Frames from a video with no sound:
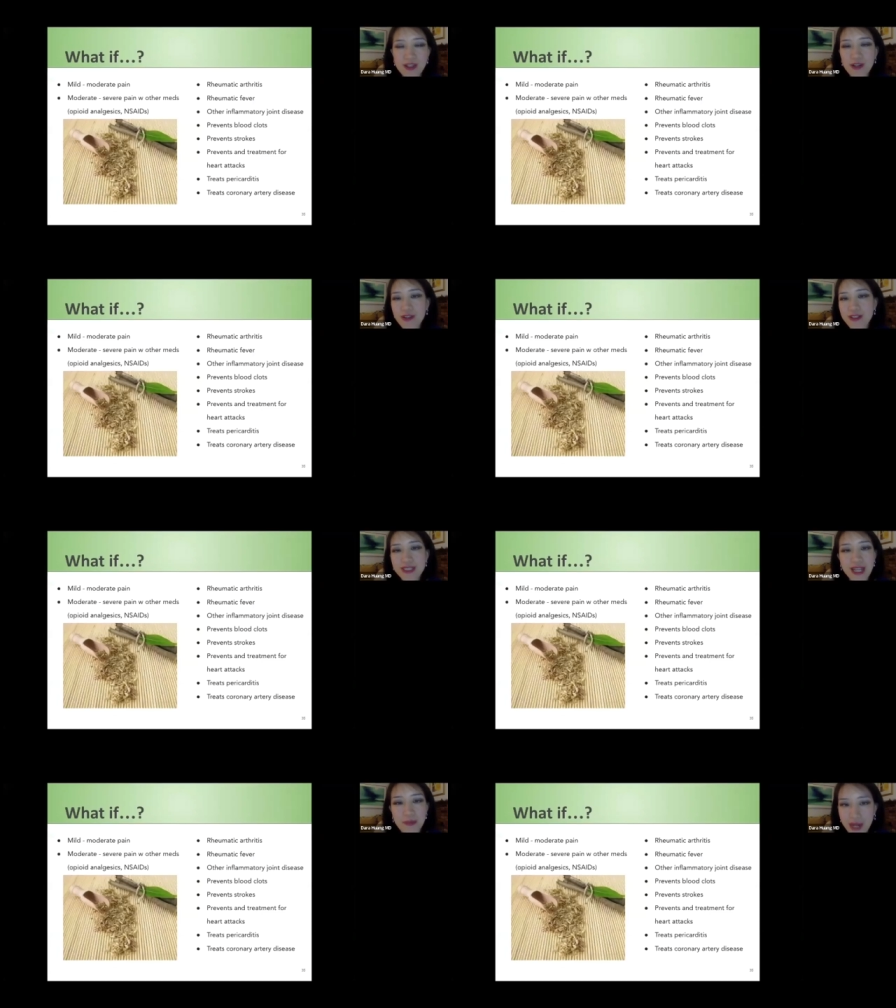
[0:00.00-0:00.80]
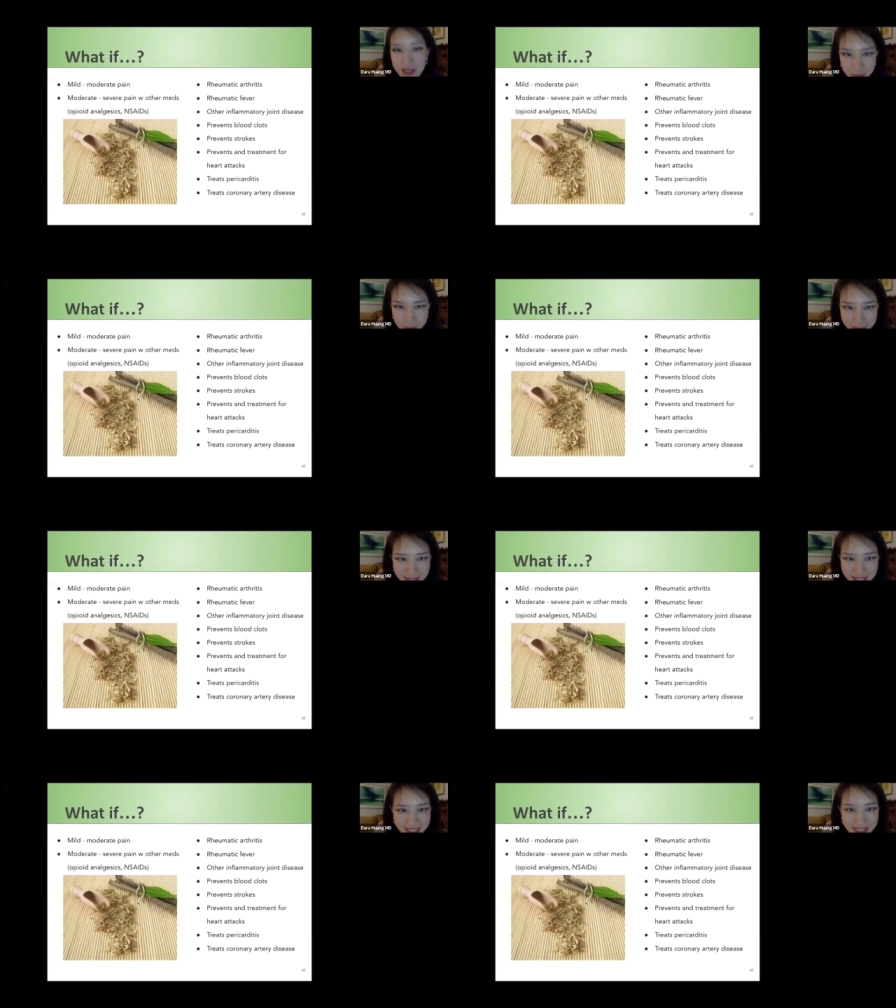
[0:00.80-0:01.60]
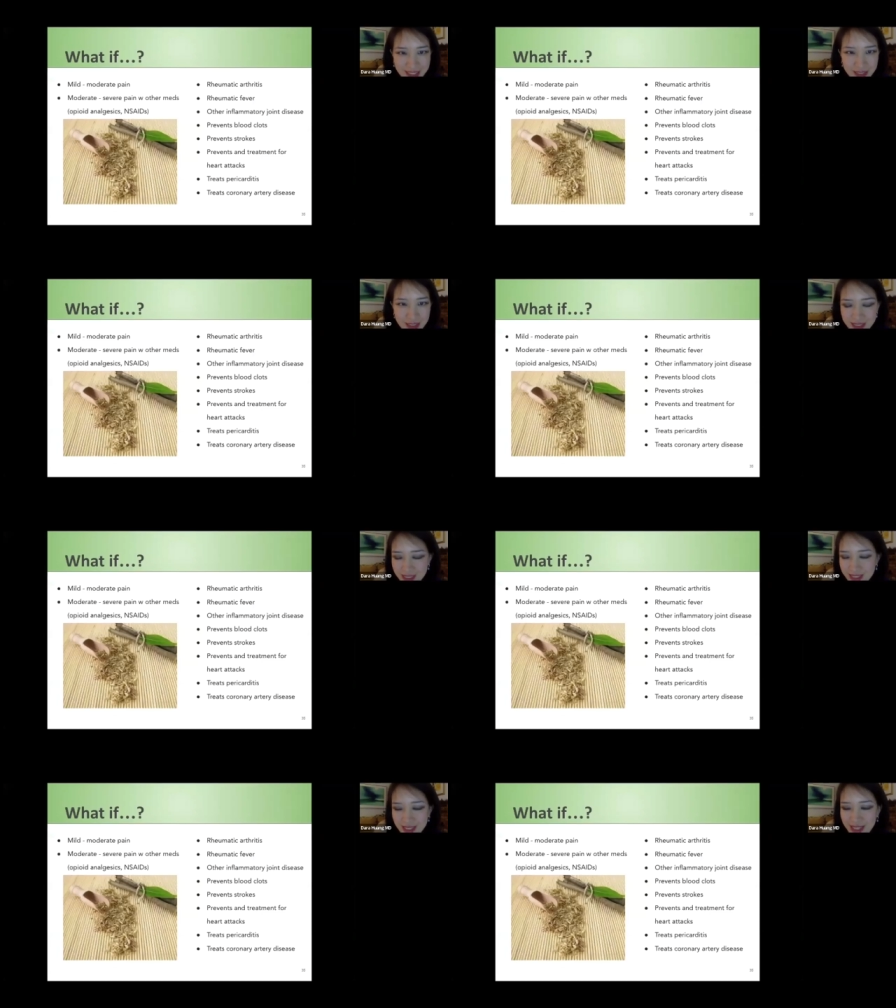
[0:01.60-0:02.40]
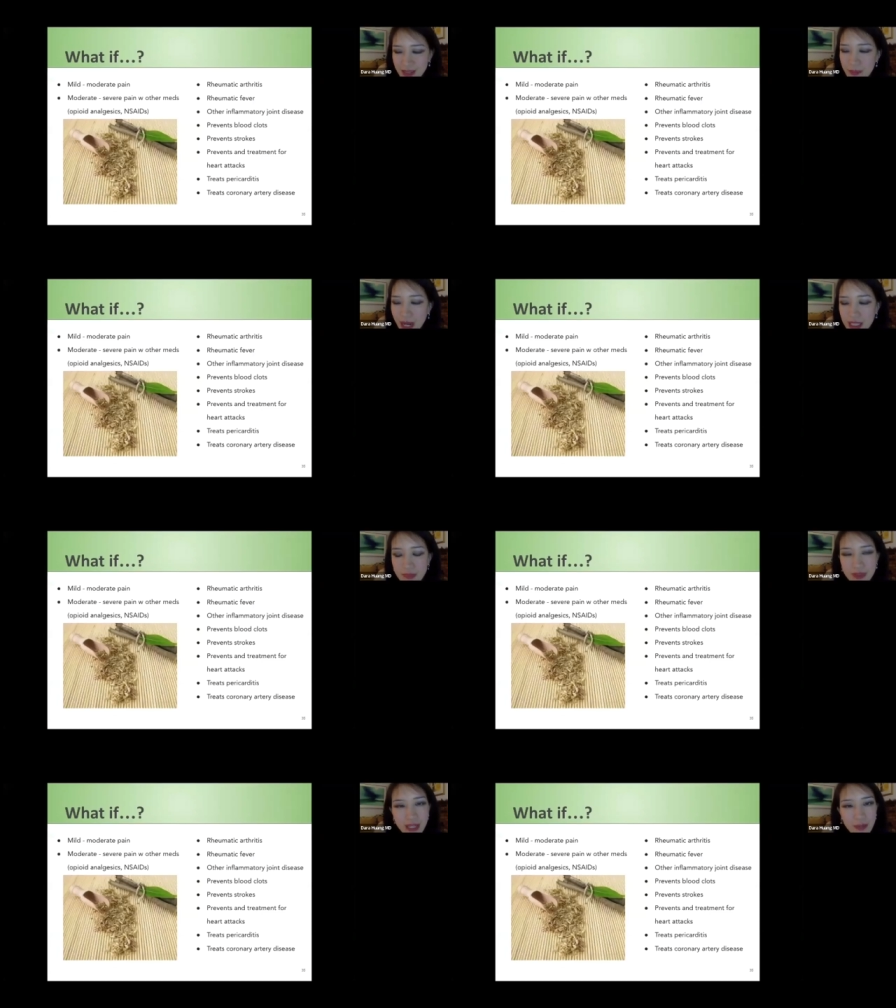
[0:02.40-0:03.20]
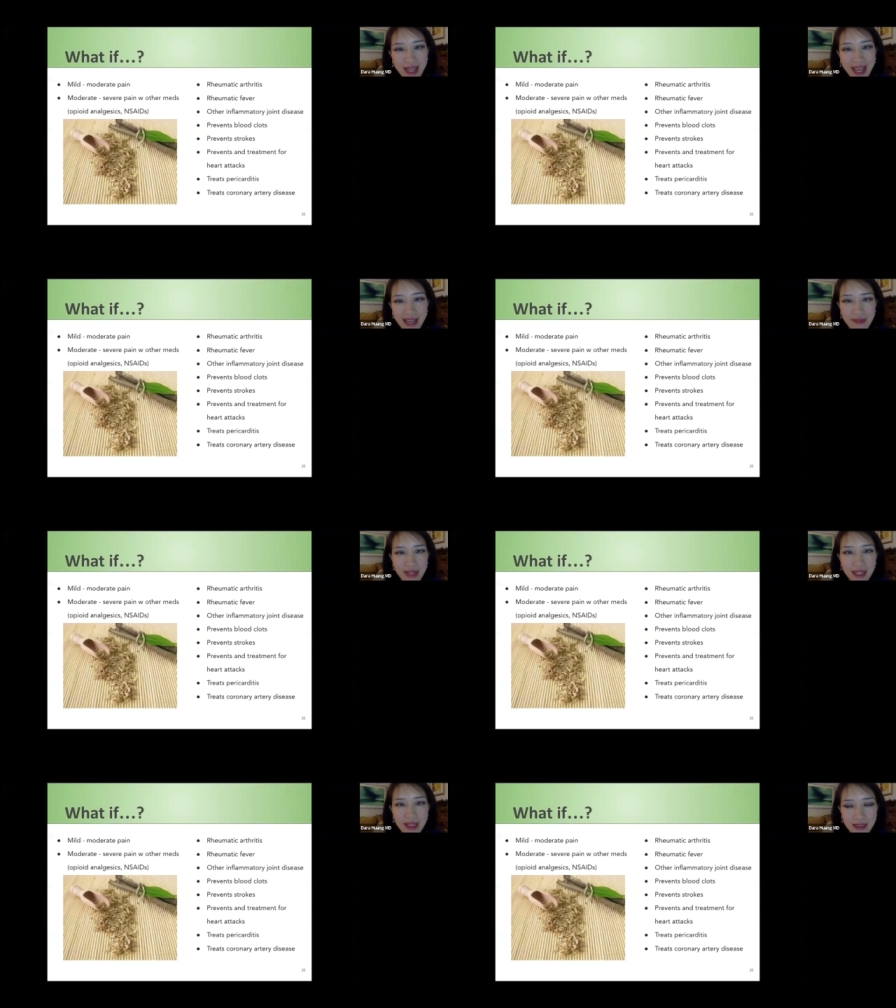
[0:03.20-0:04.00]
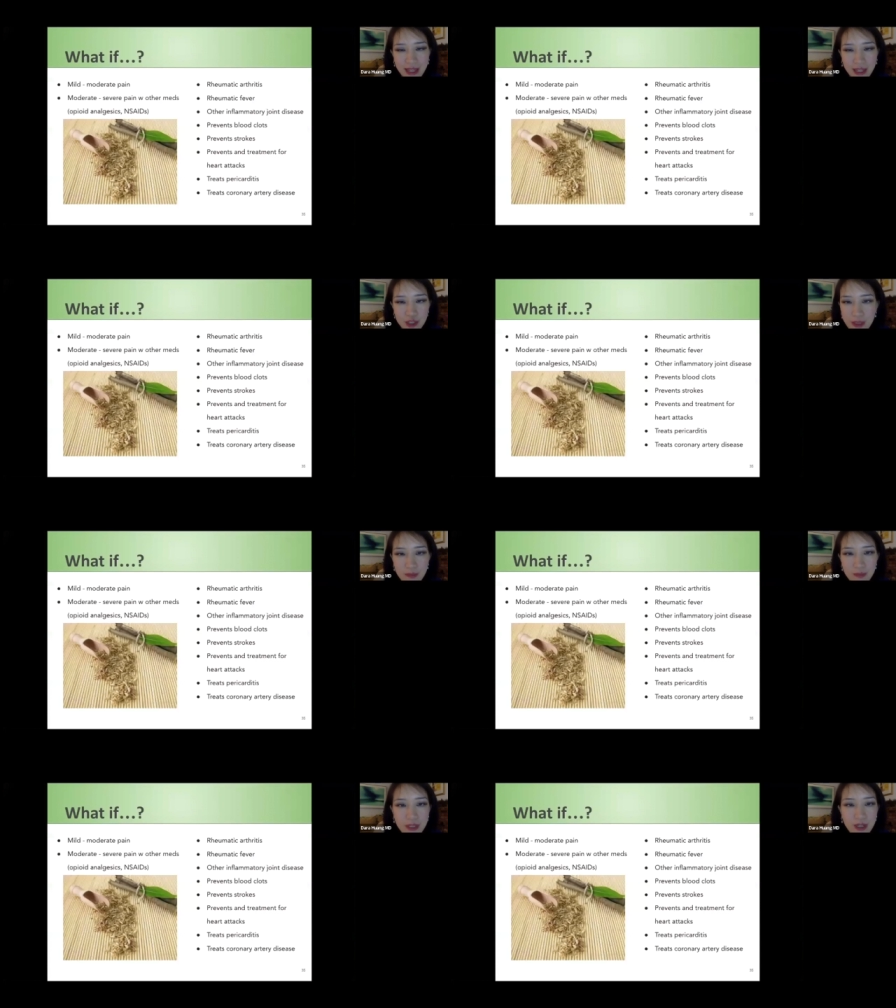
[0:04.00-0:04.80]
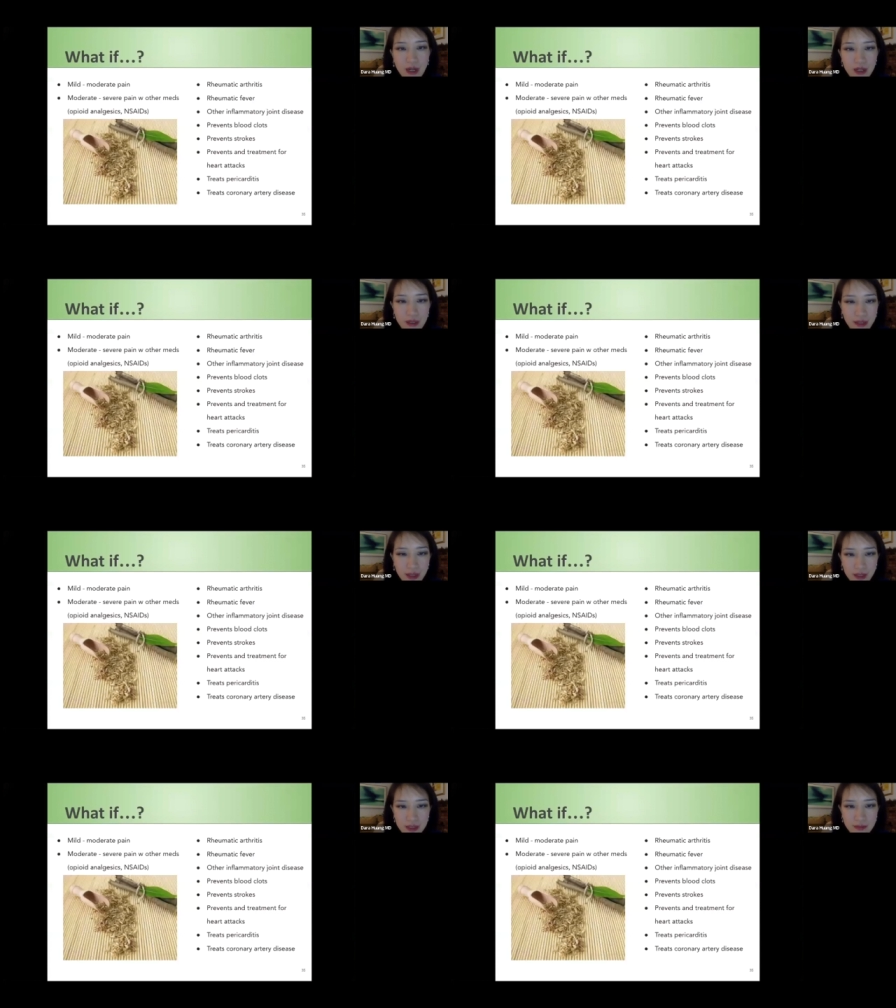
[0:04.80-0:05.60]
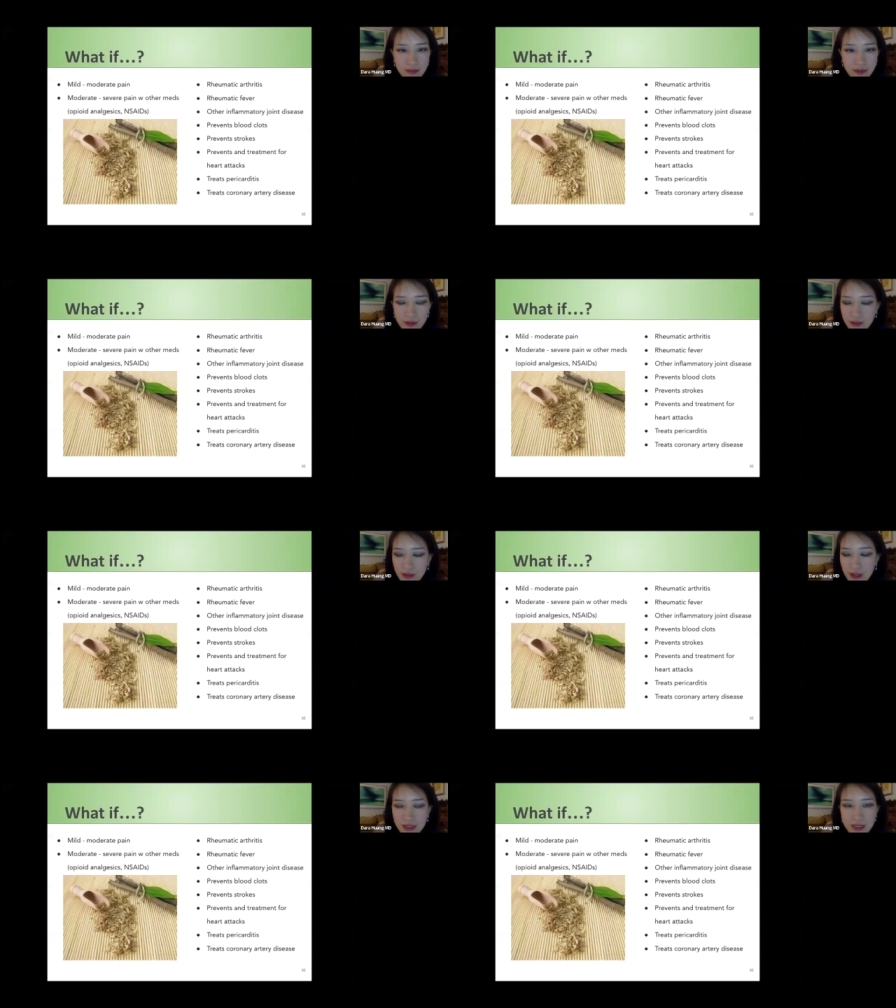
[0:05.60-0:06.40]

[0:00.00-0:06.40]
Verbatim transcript: no, that's not possible. That, it's impossible that we have anything that could be all things for all